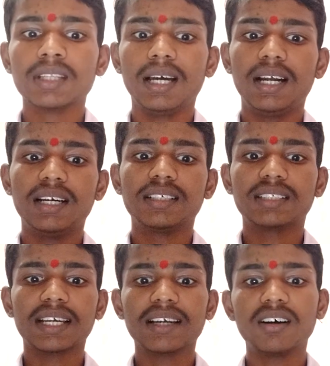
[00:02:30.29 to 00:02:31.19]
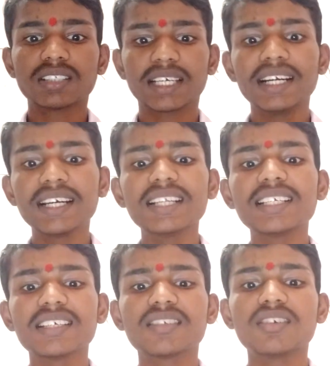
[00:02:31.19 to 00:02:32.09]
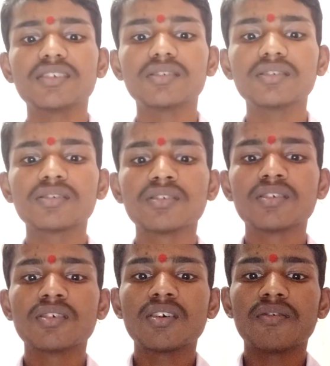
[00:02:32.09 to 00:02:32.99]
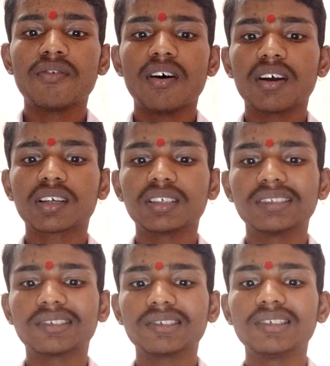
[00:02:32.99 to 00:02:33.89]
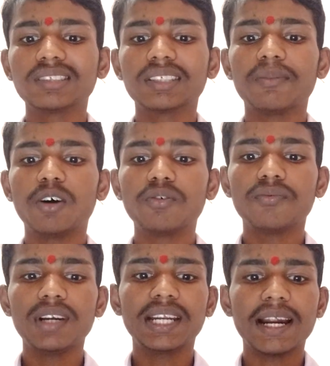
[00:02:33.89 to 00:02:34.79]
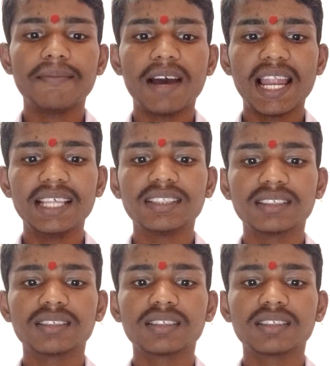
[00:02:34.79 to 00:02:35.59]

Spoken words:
And a secondary reason for concerns about weight and balance,